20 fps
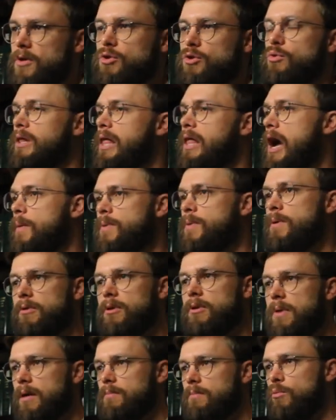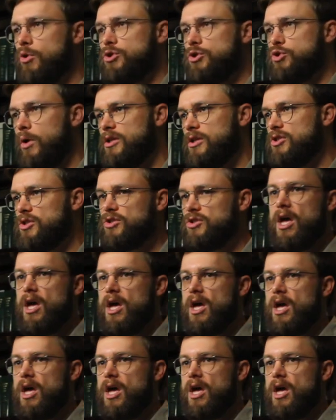You allow people to make more choices,
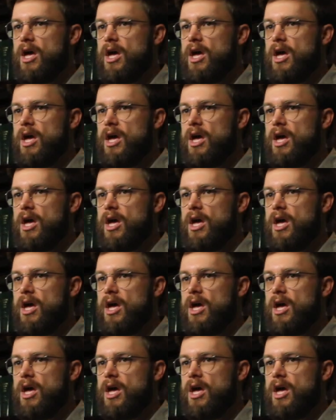you allow